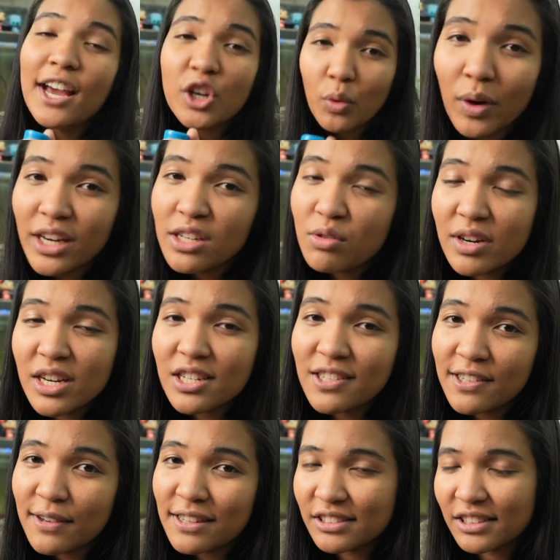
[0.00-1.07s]

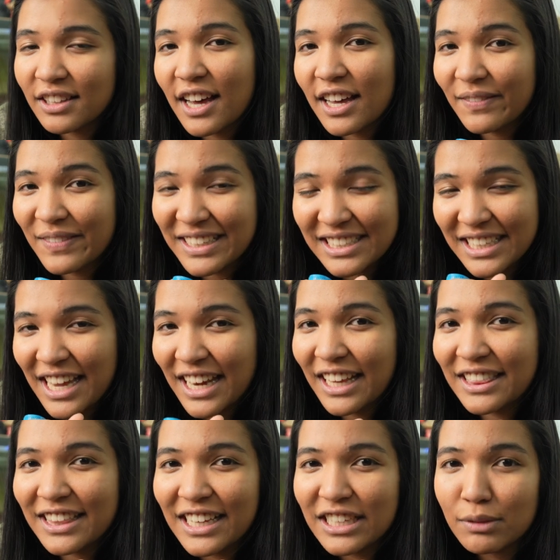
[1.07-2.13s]
2022 has a lot of
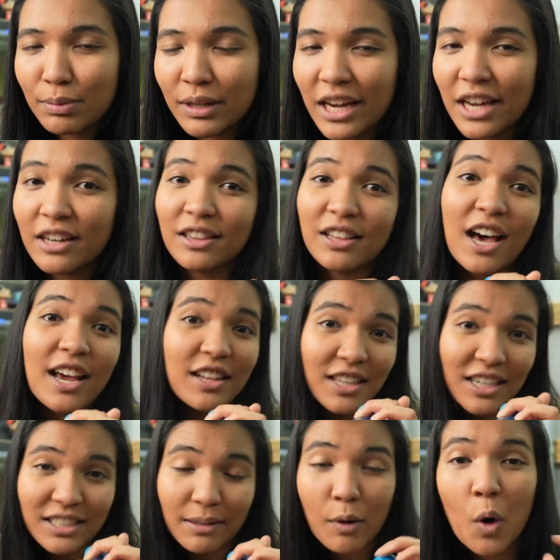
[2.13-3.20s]
exciting things planned, a lot of
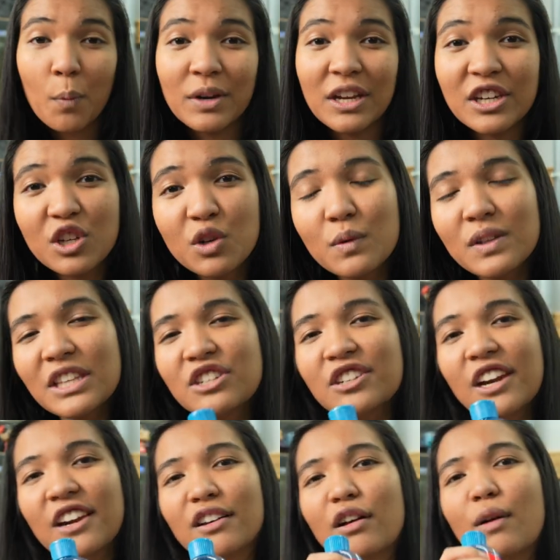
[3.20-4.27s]
things I'm hoping to do with the
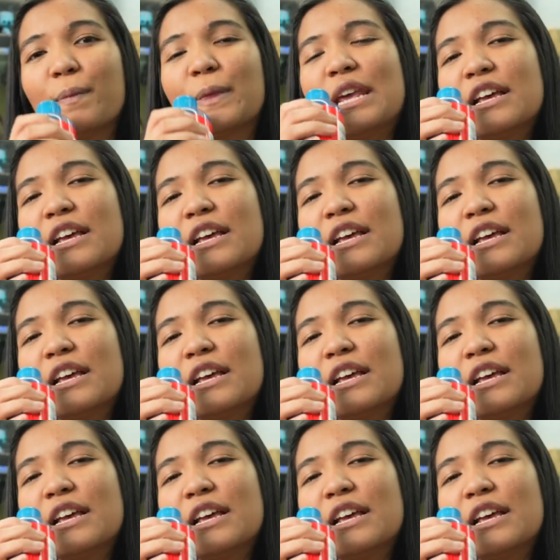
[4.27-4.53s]
channel.